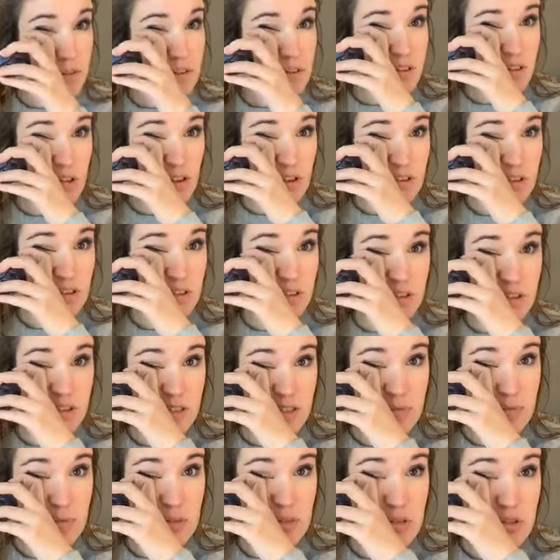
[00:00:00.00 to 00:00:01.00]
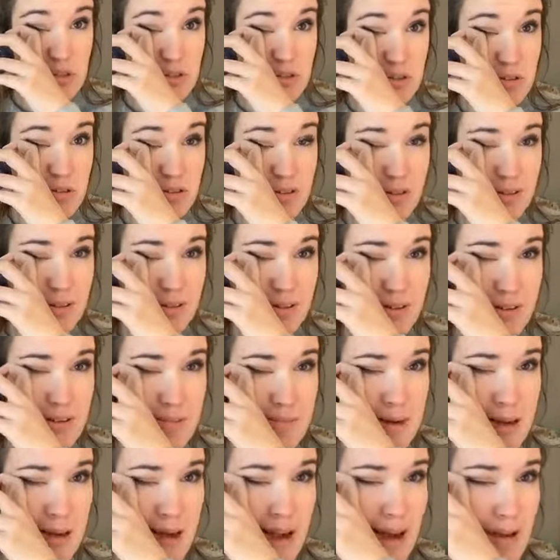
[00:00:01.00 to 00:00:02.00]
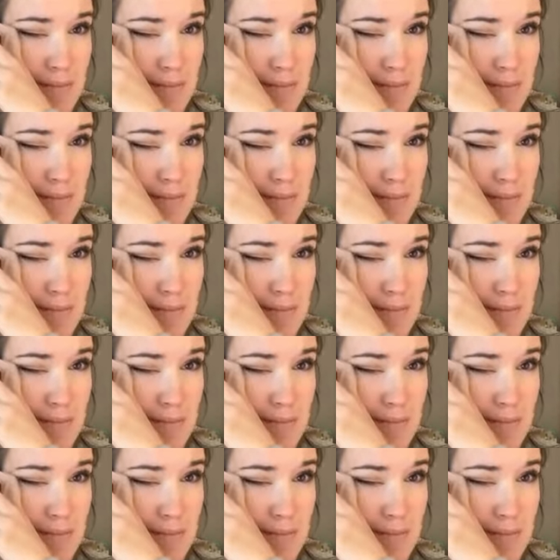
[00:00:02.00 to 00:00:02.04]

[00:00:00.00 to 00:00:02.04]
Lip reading: Y'all, seriously, I'm pretty sure there's glitter in my